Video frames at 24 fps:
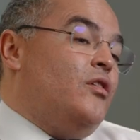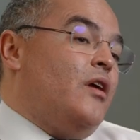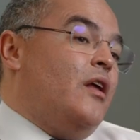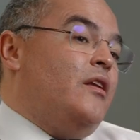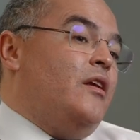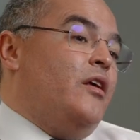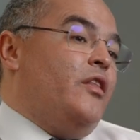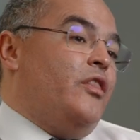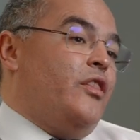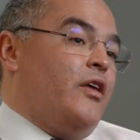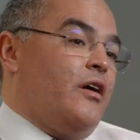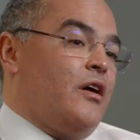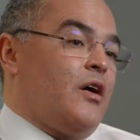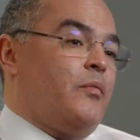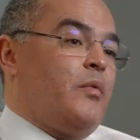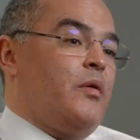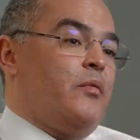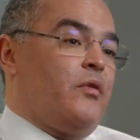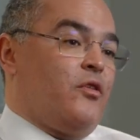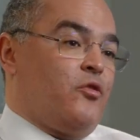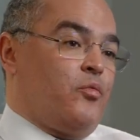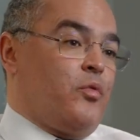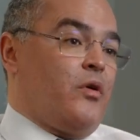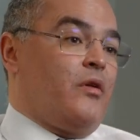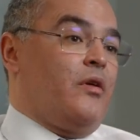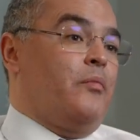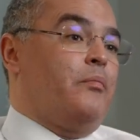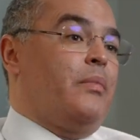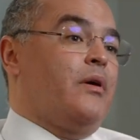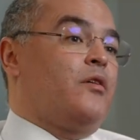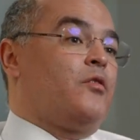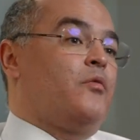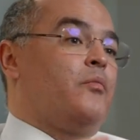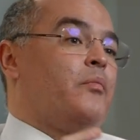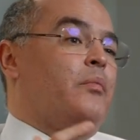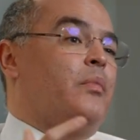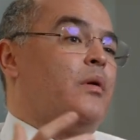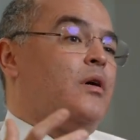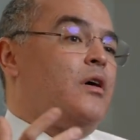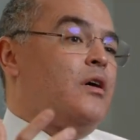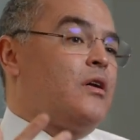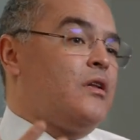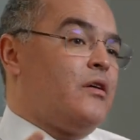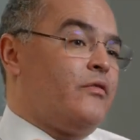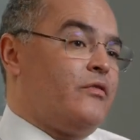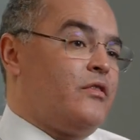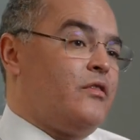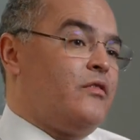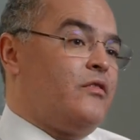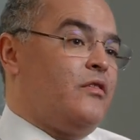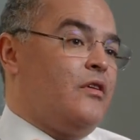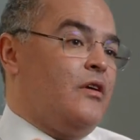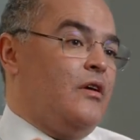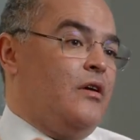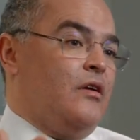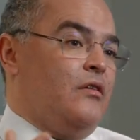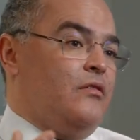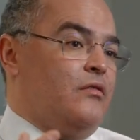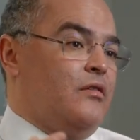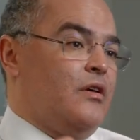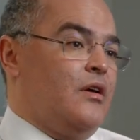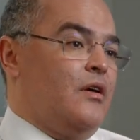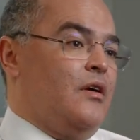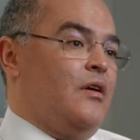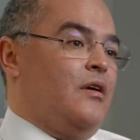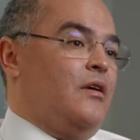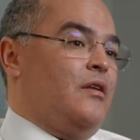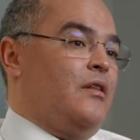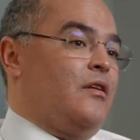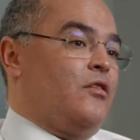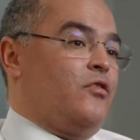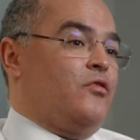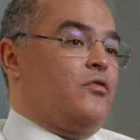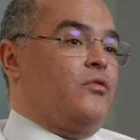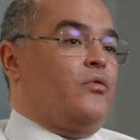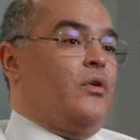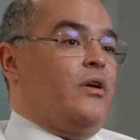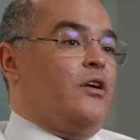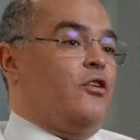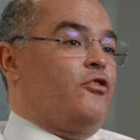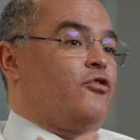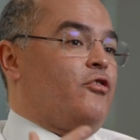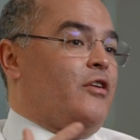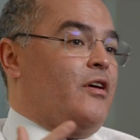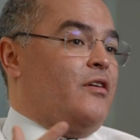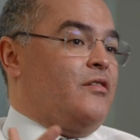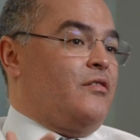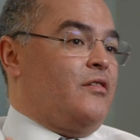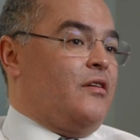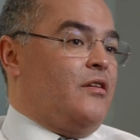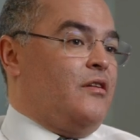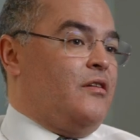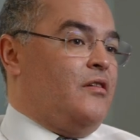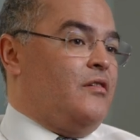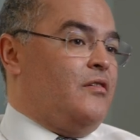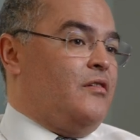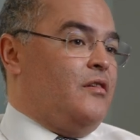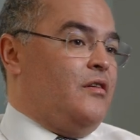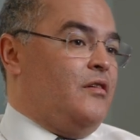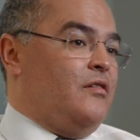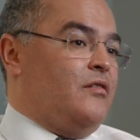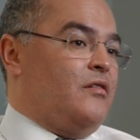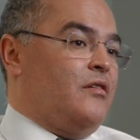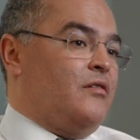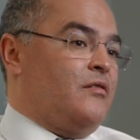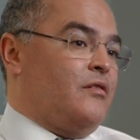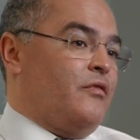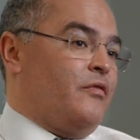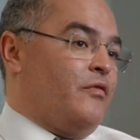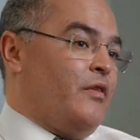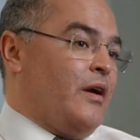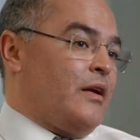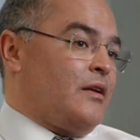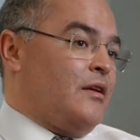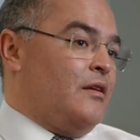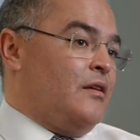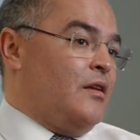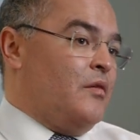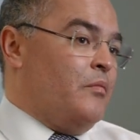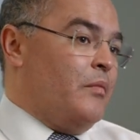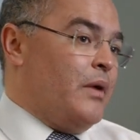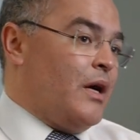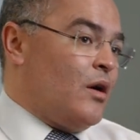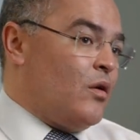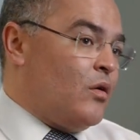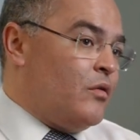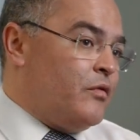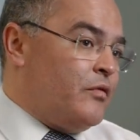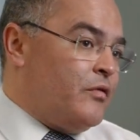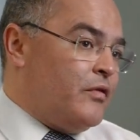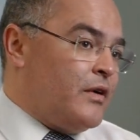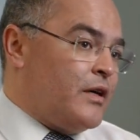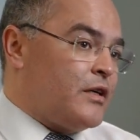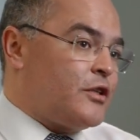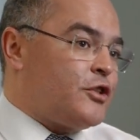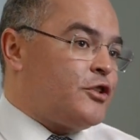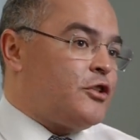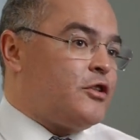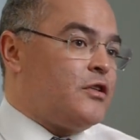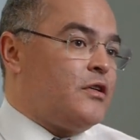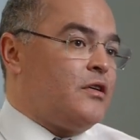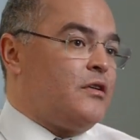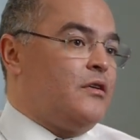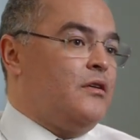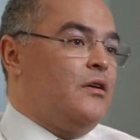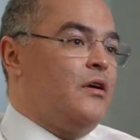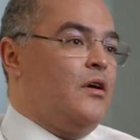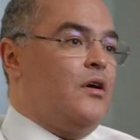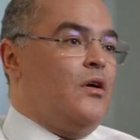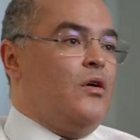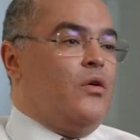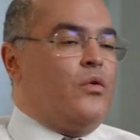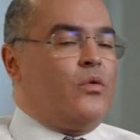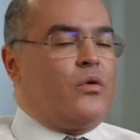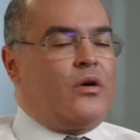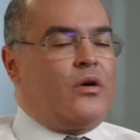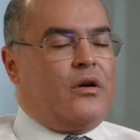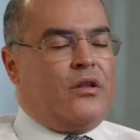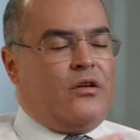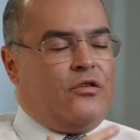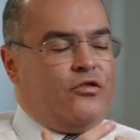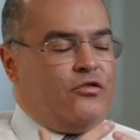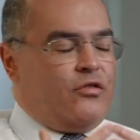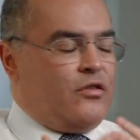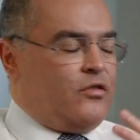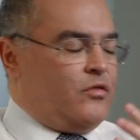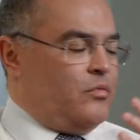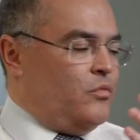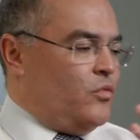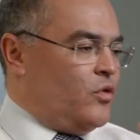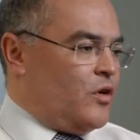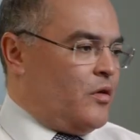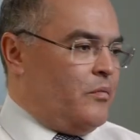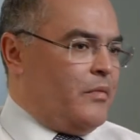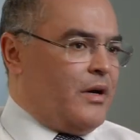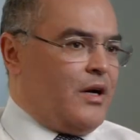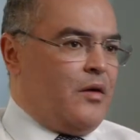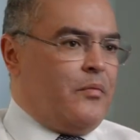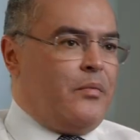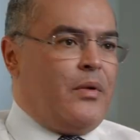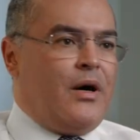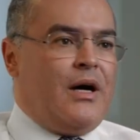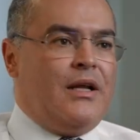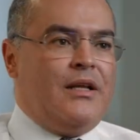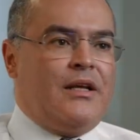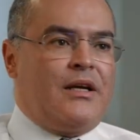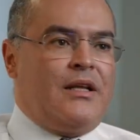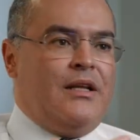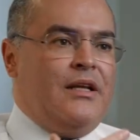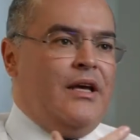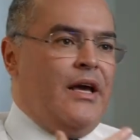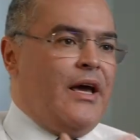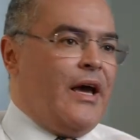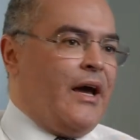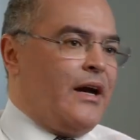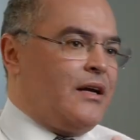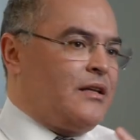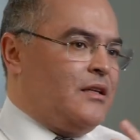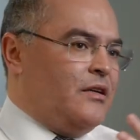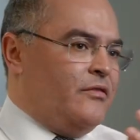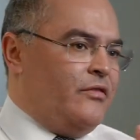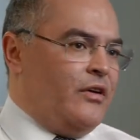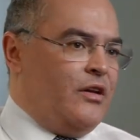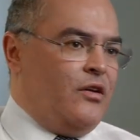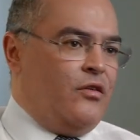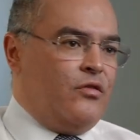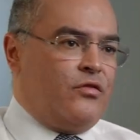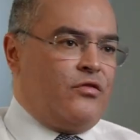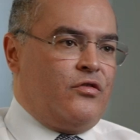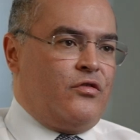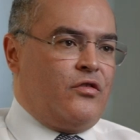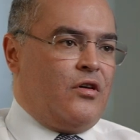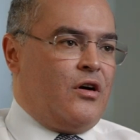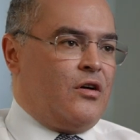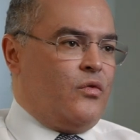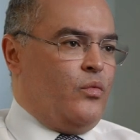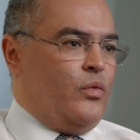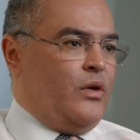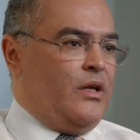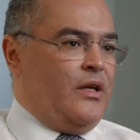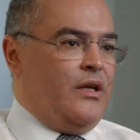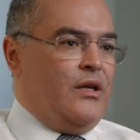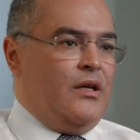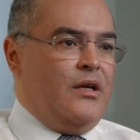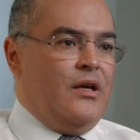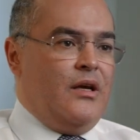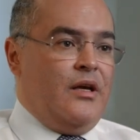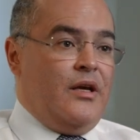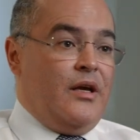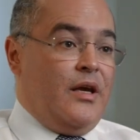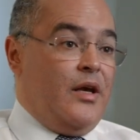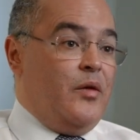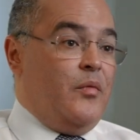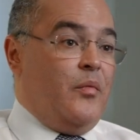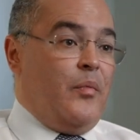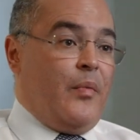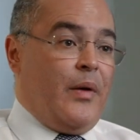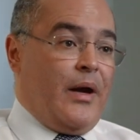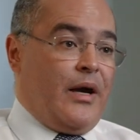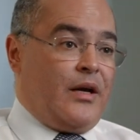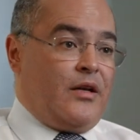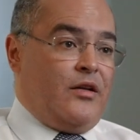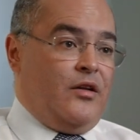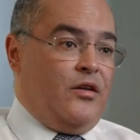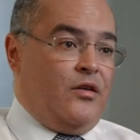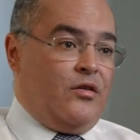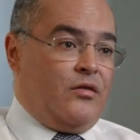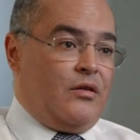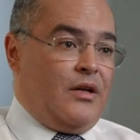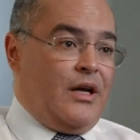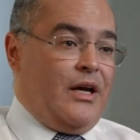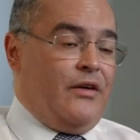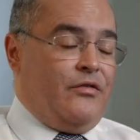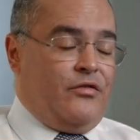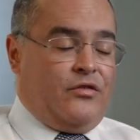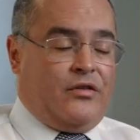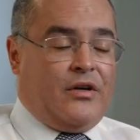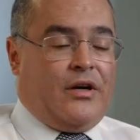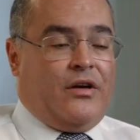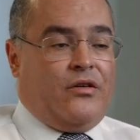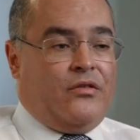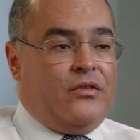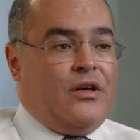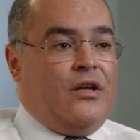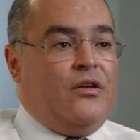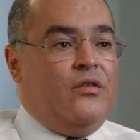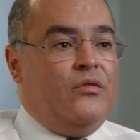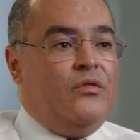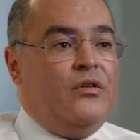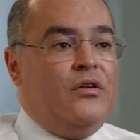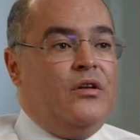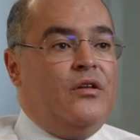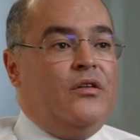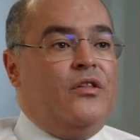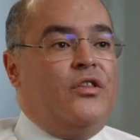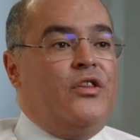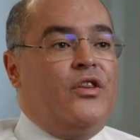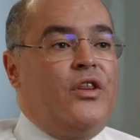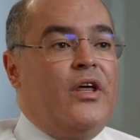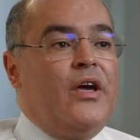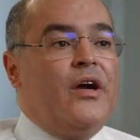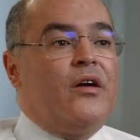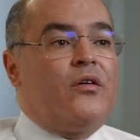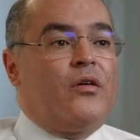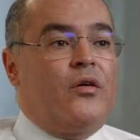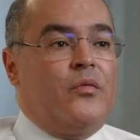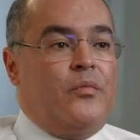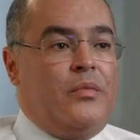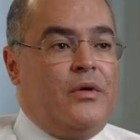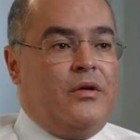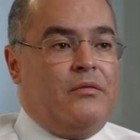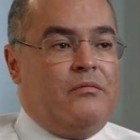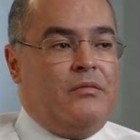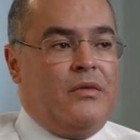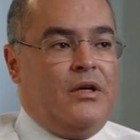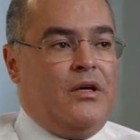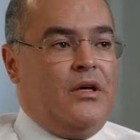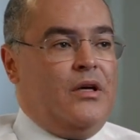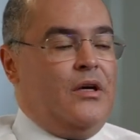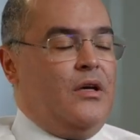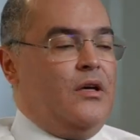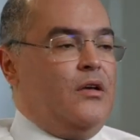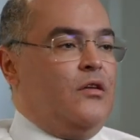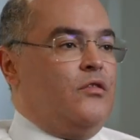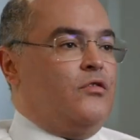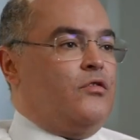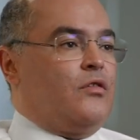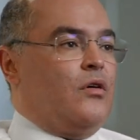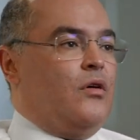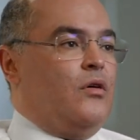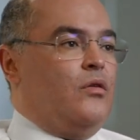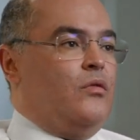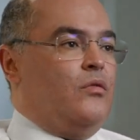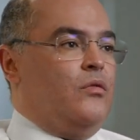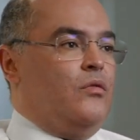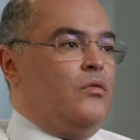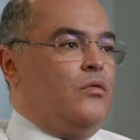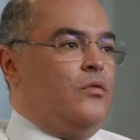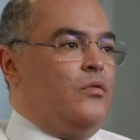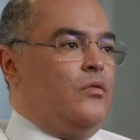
you're going to need therapy, but there's probably a bigger burden of disease. There's a greater chance that the disease is affecting the marrow function, or there's just more metabolically active and you start really impacting your lifestyle, then you need therapy. So